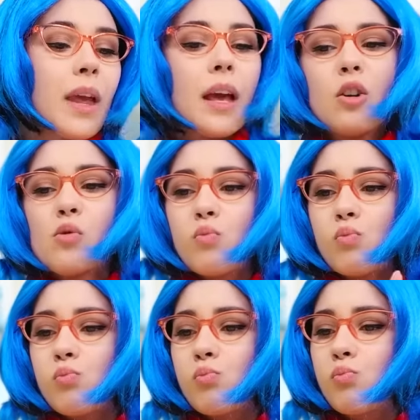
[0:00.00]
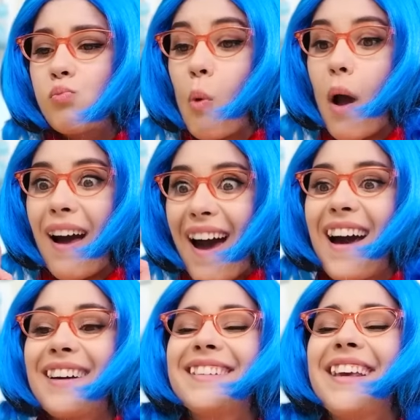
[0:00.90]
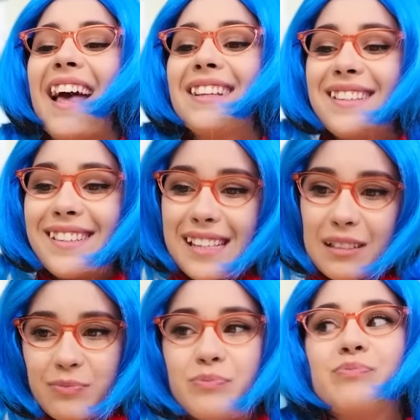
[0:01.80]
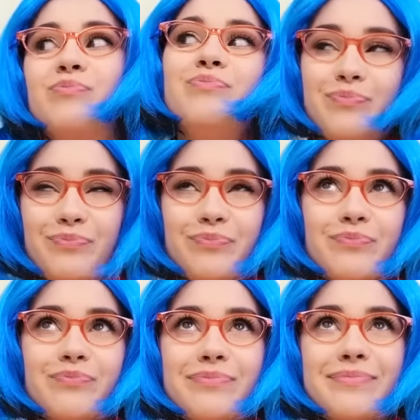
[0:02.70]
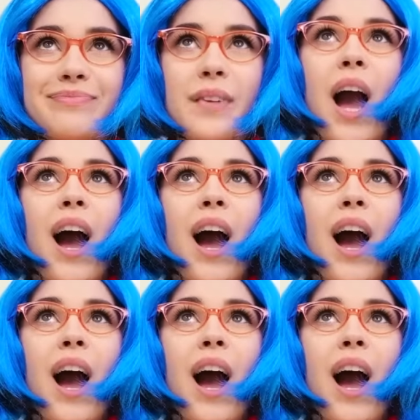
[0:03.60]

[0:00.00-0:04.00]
Let me think. That's what I'm looking for. Give that to Lizzie.